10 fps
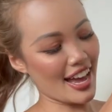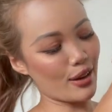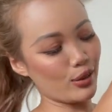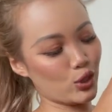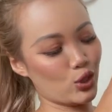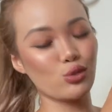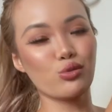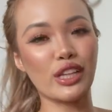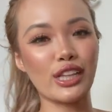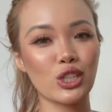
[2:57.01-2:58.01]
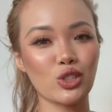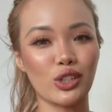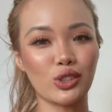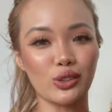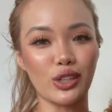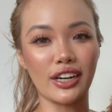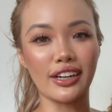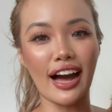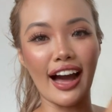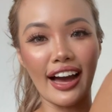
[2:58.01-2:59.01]
I was really drawn to
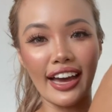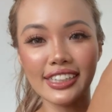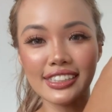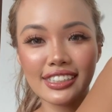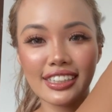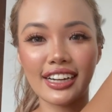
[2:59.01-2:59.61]
her eyes.